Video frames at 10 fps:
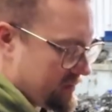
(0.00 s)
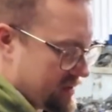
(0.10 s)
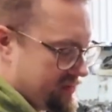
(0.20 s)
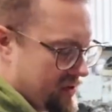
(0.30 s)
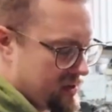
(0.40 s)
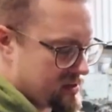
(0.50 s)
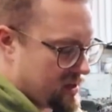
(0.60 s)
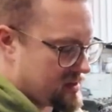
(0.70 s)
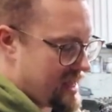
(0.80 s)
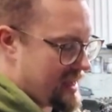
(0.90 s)
I'm going to focus
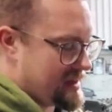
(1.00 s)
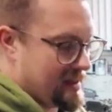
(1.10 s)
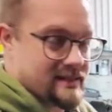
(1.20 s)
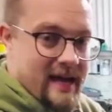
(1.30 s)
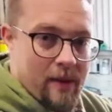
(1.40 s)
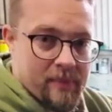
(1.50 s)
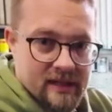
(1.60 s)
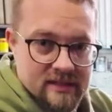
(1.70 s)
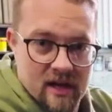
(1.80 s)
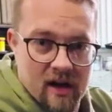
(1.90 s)
on taking these
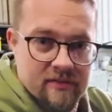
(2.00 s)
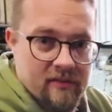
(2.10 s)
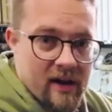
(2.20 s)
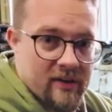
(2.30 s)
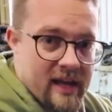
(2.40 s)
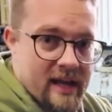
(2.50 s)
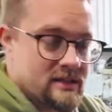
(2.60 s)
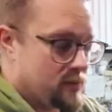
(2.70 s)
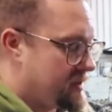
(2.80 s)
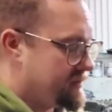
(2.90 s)
cappings off around here
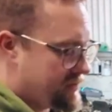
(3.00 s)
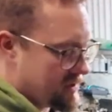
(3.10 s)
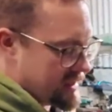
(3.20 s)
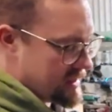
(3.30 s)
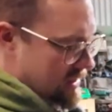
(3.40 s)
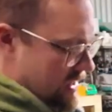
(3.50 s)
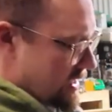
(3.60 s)
so we can fully